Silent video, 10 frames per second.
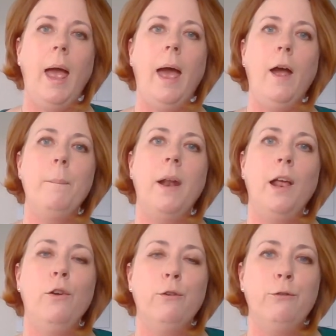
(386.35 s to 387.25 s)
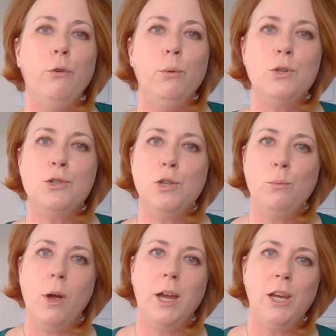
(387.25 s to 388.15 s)
and I look forward to
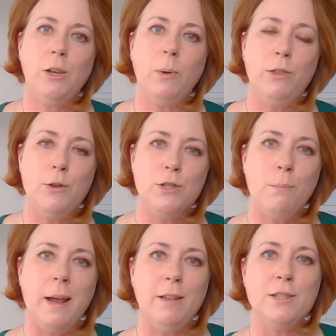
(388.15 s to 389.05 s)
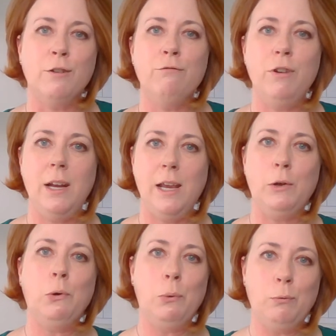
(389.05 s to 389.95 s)
working with you to make this a really
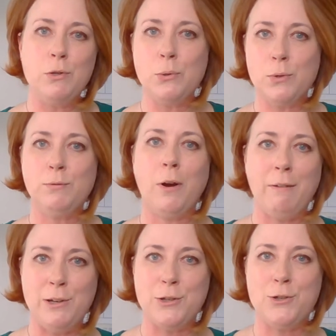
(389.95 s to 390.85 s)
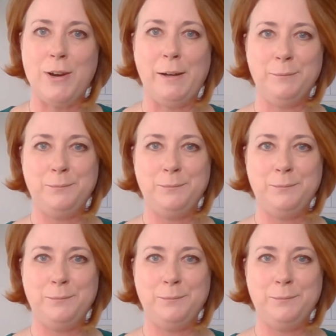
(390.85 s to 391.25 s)
cool resource for our industry.